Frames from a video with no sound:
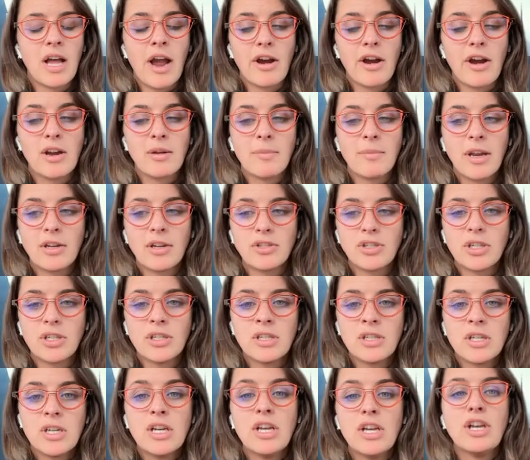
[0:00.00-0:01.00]
the hiring
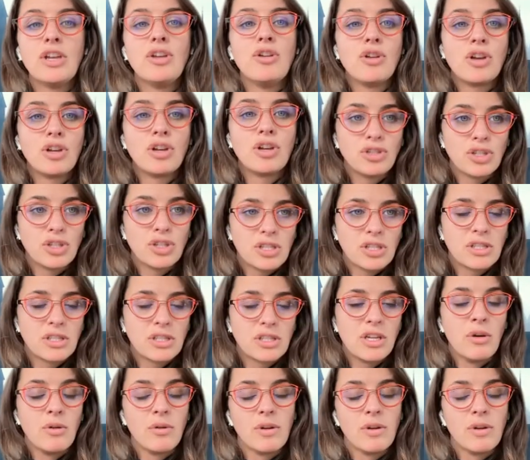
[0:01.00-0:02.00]
manager, you can just,
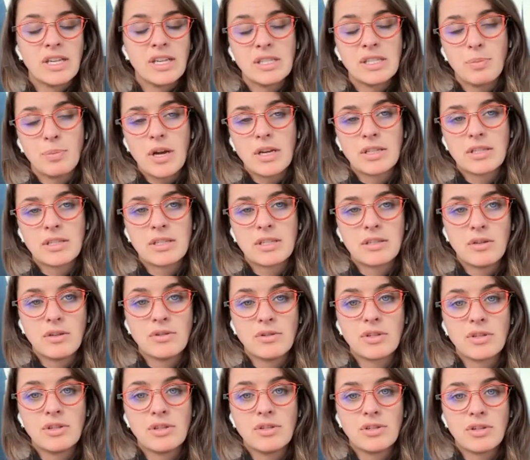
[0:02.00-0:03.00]
you know, express
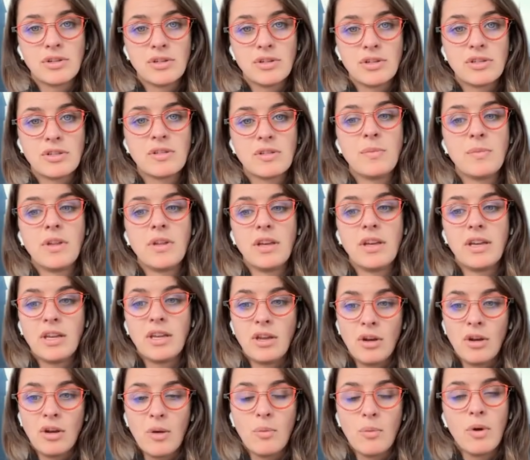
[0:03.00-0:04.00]
those concerns and be like,
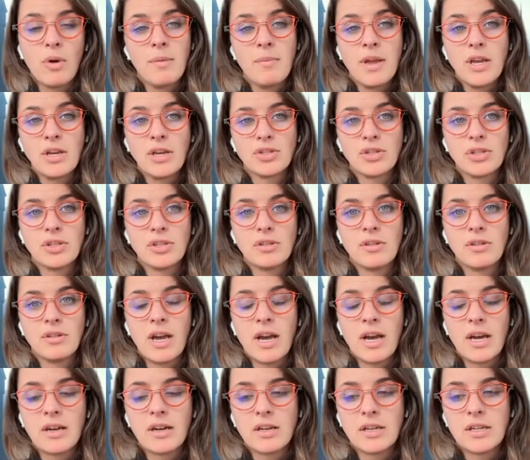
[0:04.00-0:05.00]
you know, I want to make sure
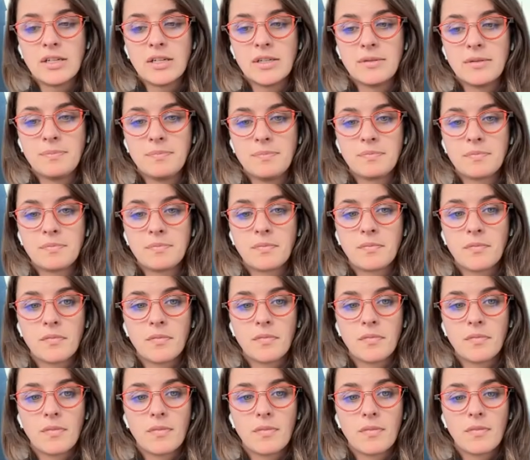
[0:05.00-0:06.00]
that um,
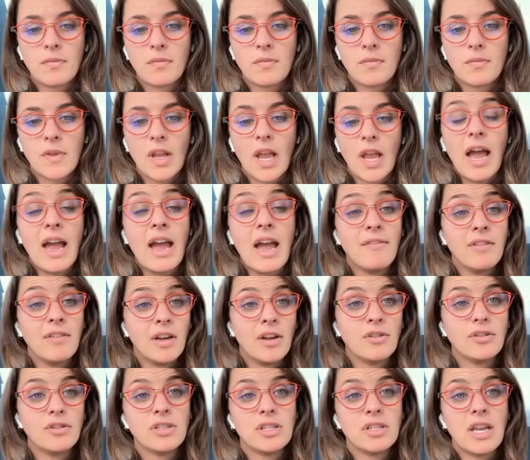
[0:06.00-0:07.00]
I have
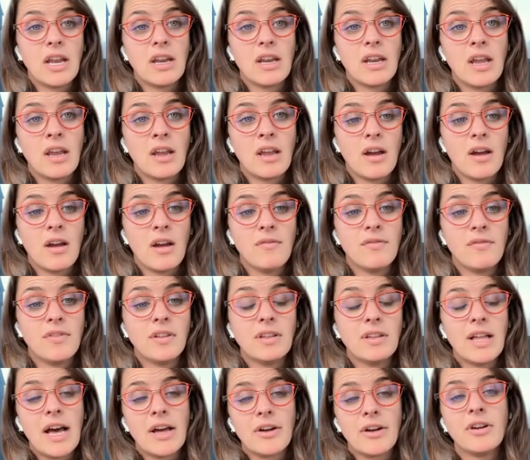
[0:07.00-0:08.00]
an understanding of
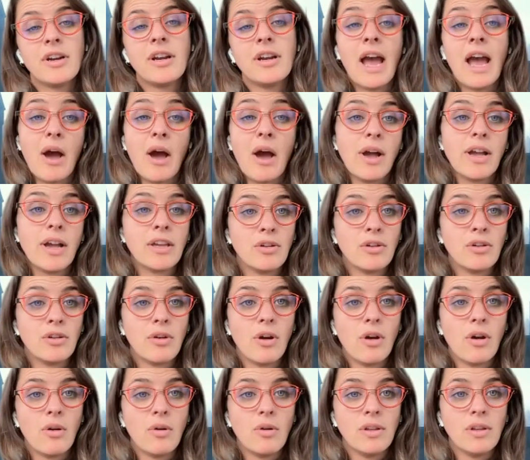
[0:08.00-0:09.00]
the ladder and how I can
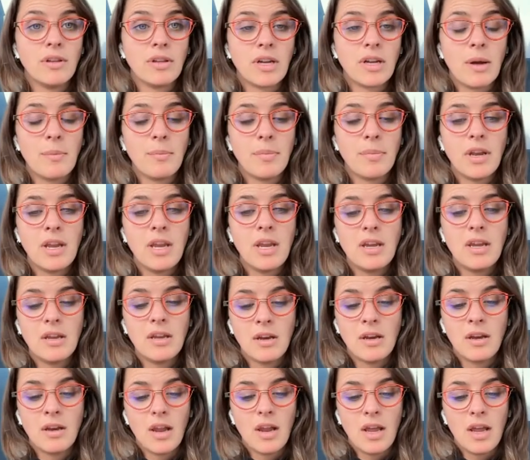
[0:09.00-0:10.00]
grow in the company
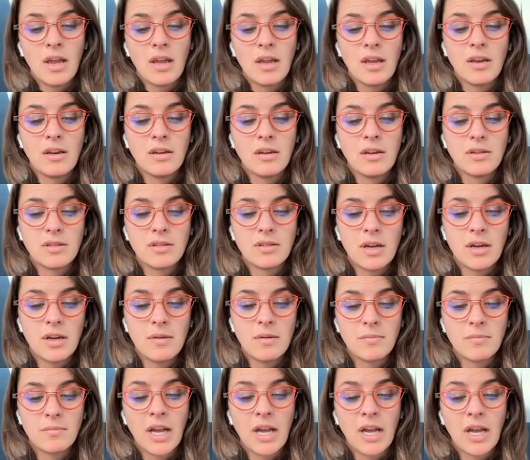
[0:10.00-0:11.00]
and and
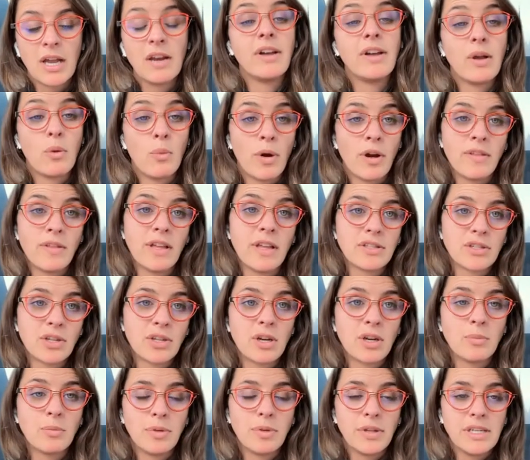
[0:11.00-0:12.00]
um, kind of like where
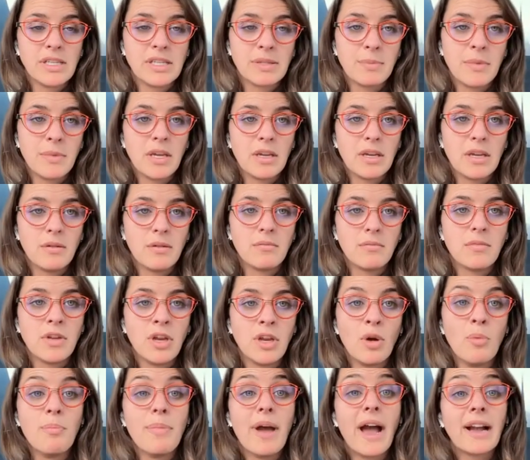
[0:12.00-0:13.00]
that's going to place me,
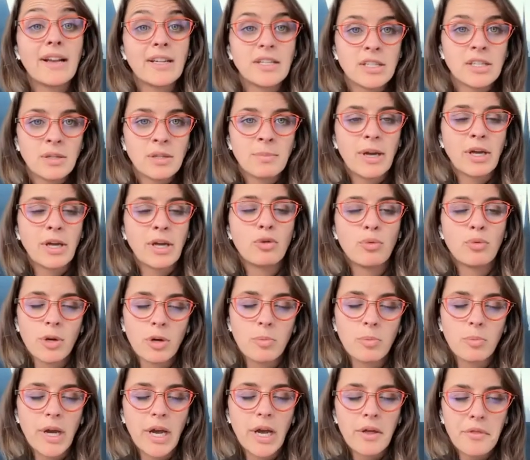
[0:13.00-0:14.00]
you know, back into my
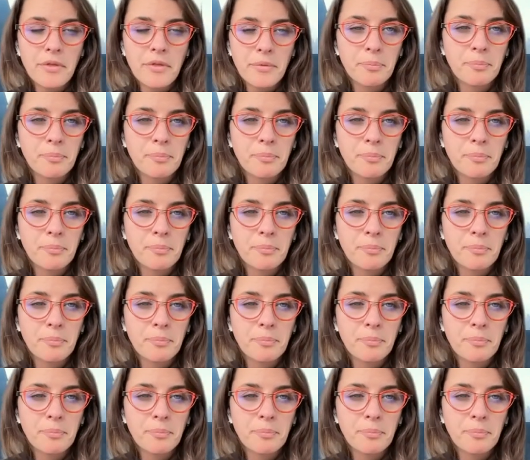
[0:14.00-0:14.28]
career path.